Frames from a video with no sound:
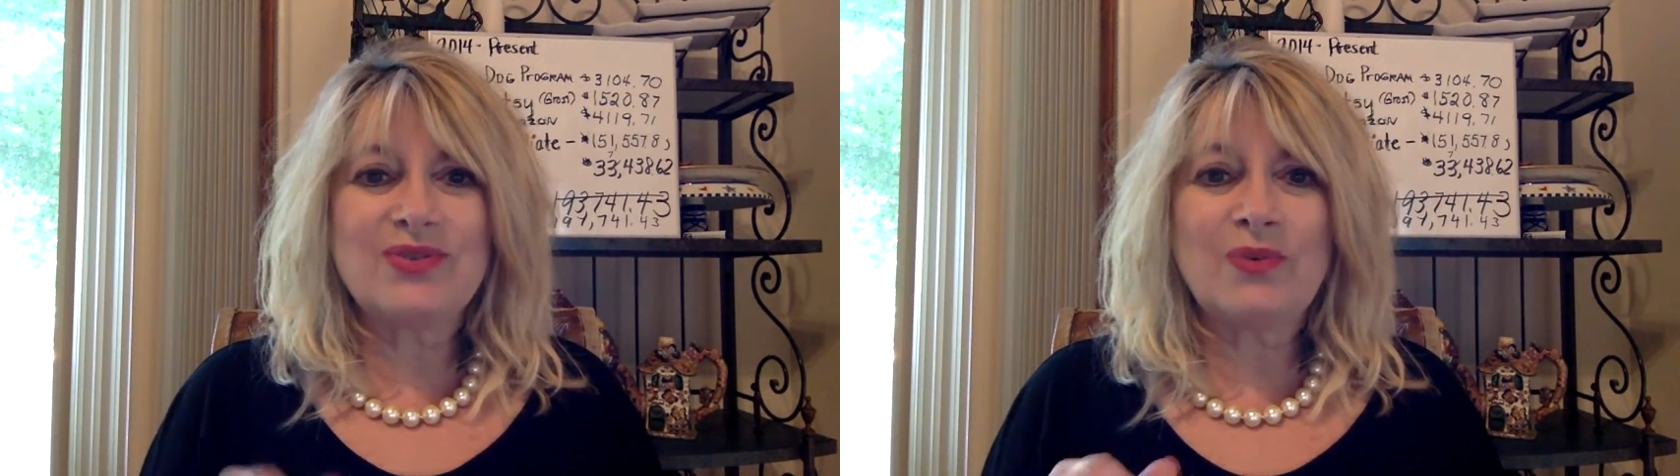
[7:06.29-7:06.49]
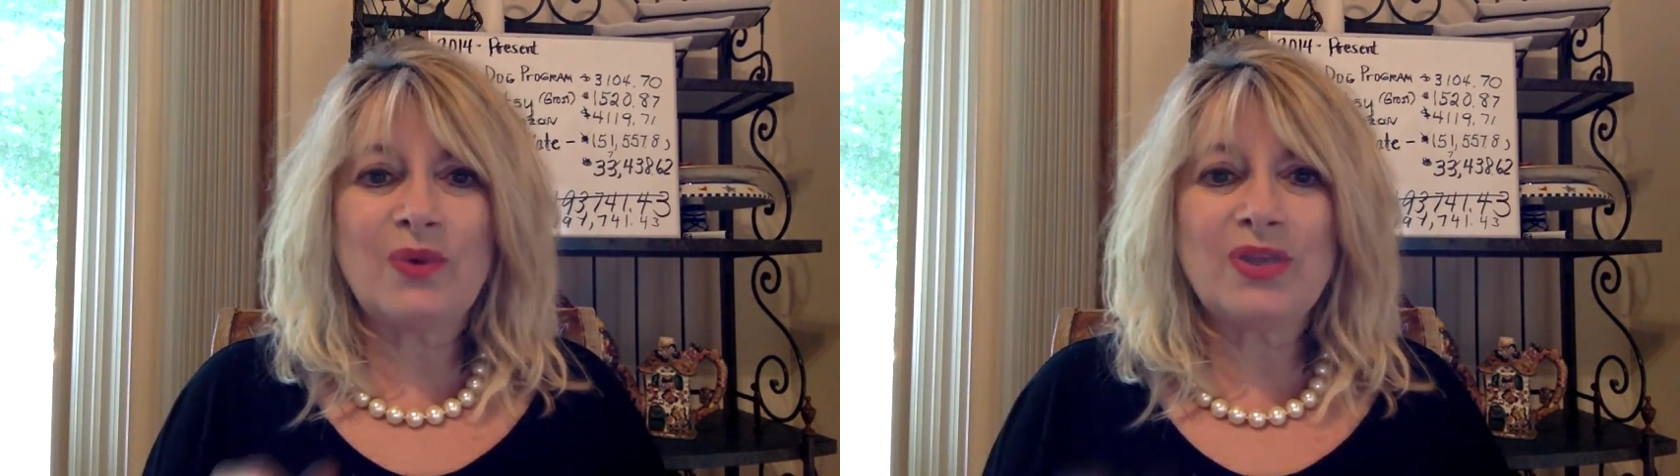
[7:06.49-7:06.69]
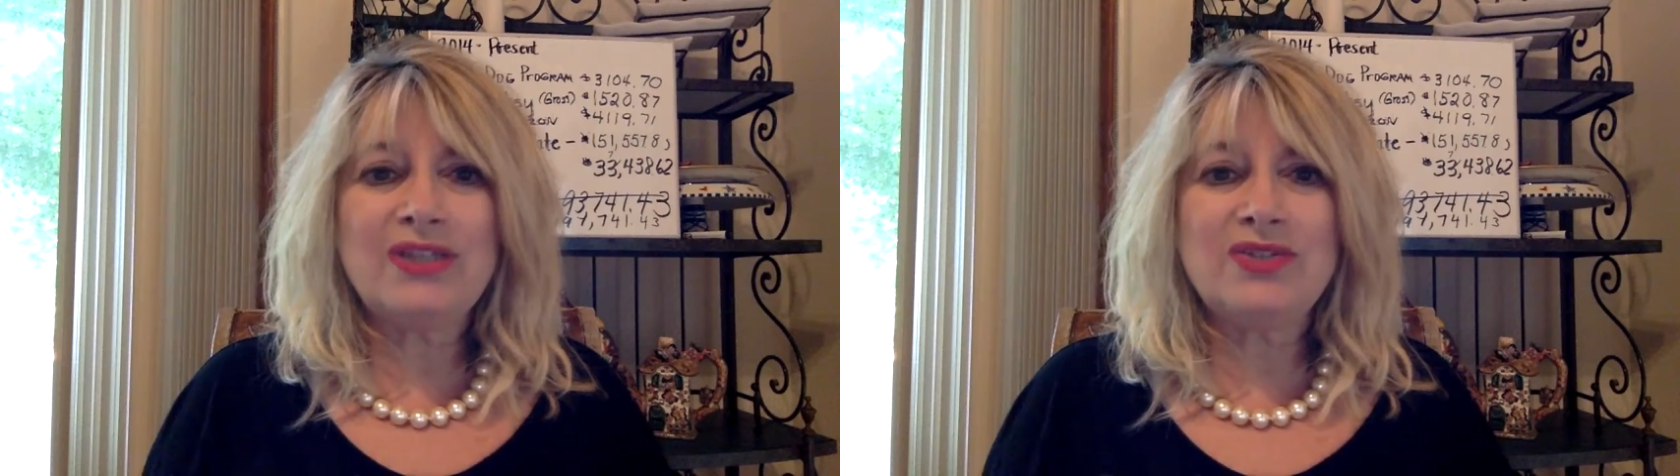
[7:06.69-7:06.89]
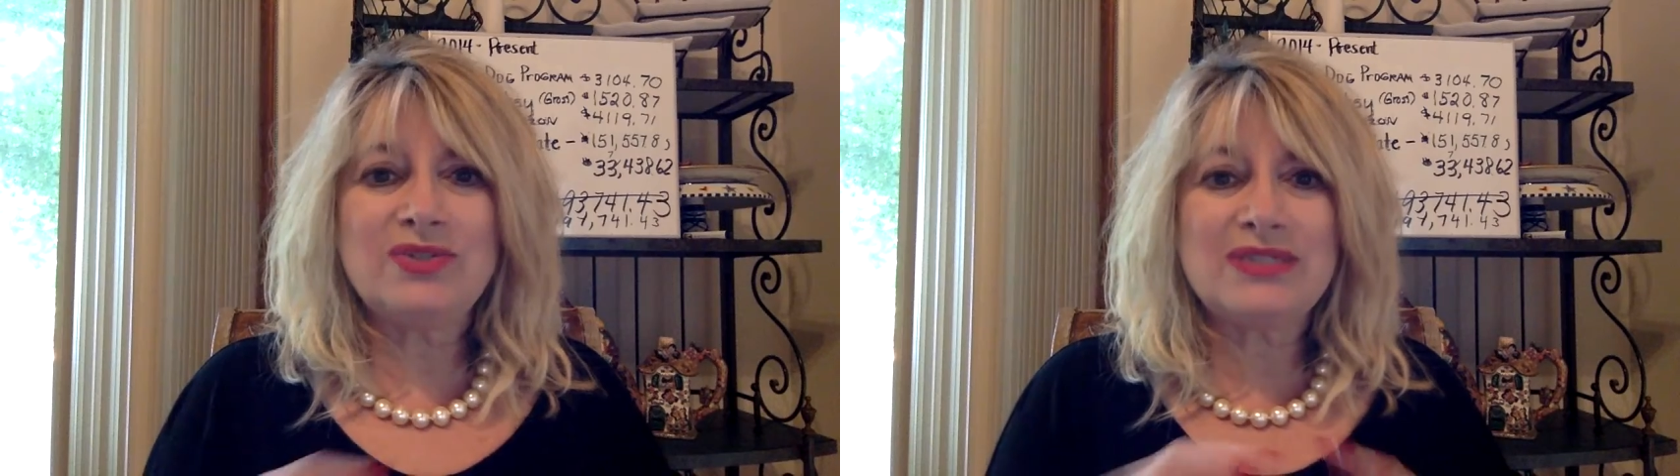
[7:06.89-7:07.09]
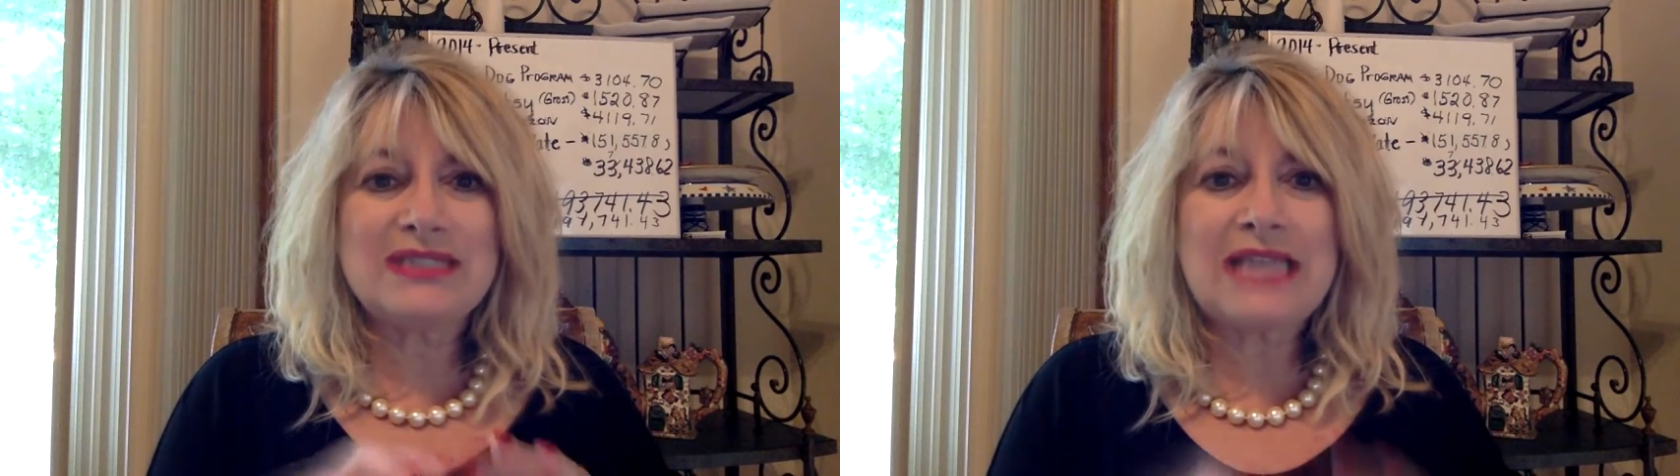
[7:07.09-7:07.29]
You're working to
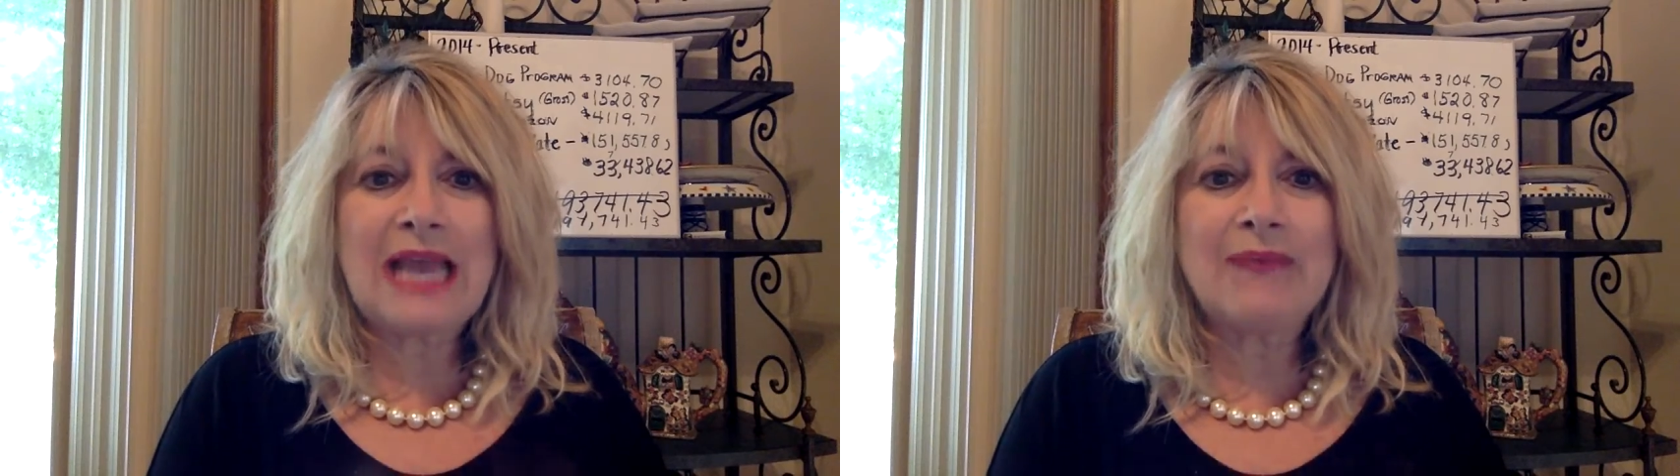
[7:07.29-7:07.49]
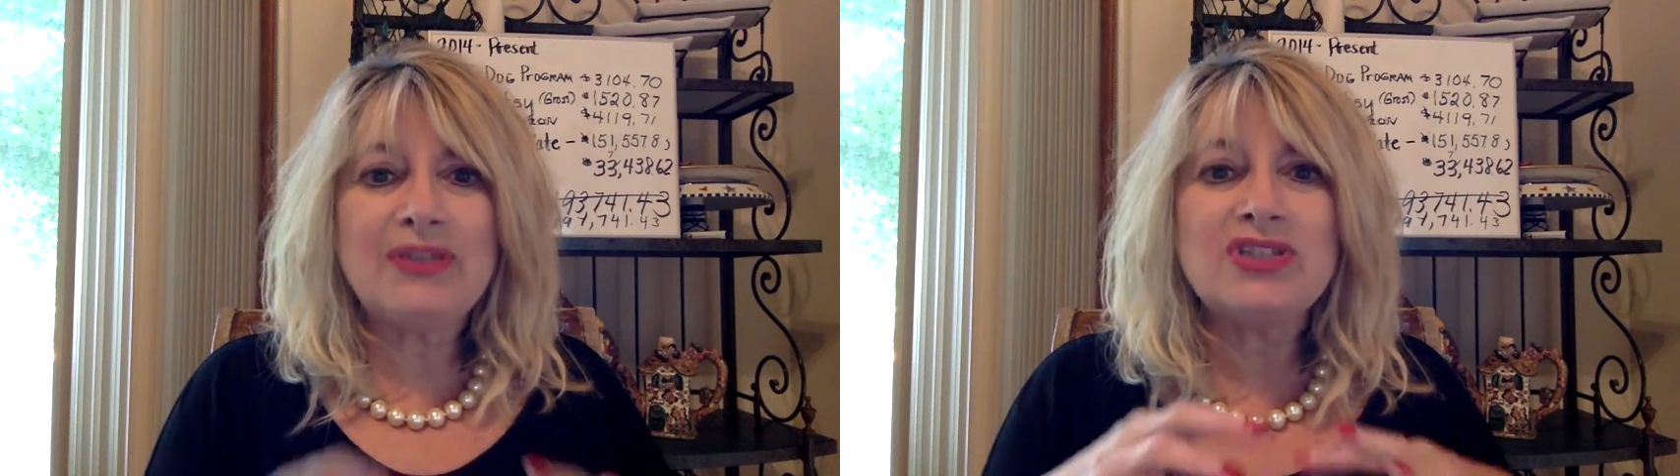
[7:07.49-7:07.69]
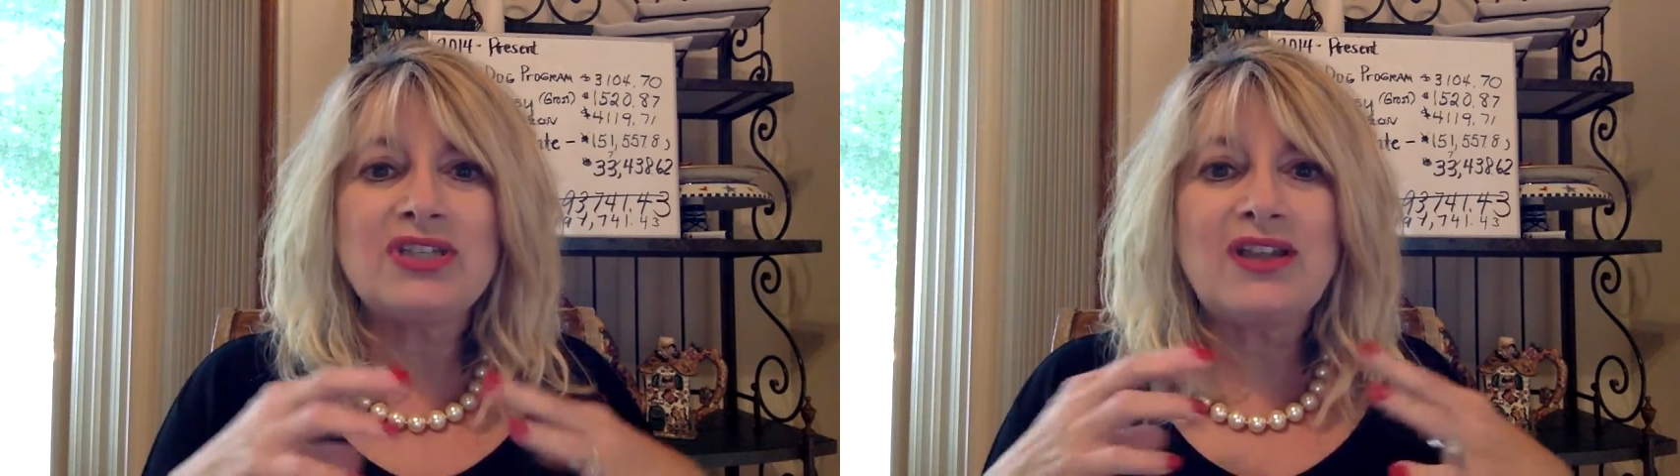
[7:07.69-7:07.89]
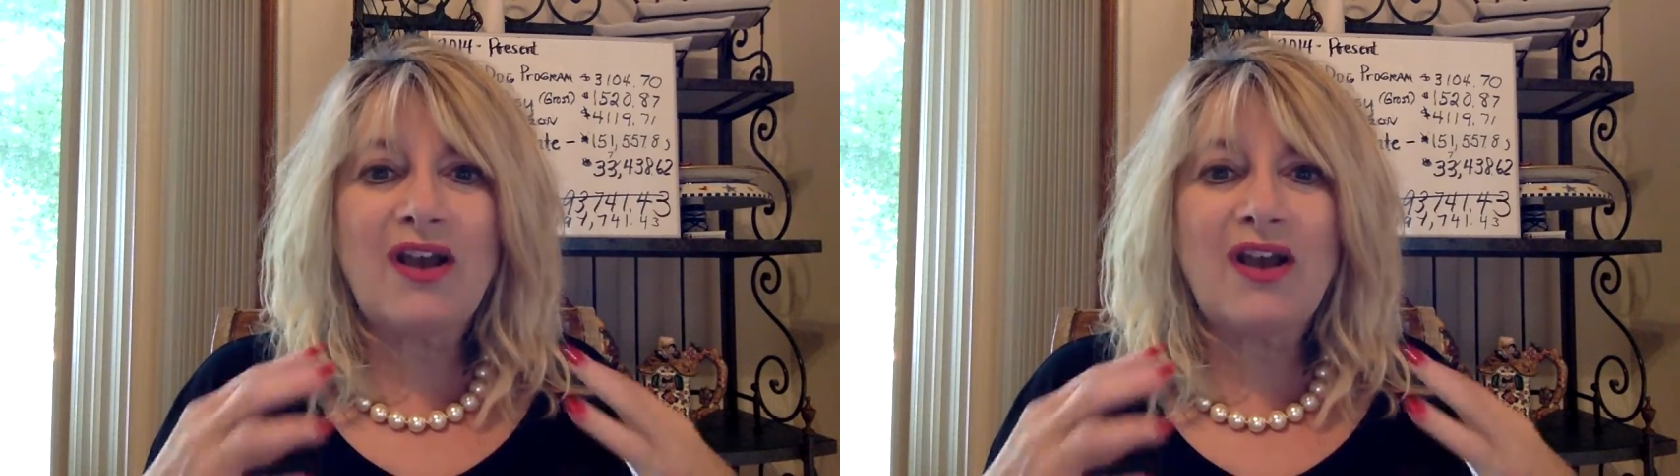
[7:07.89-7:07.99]
establish an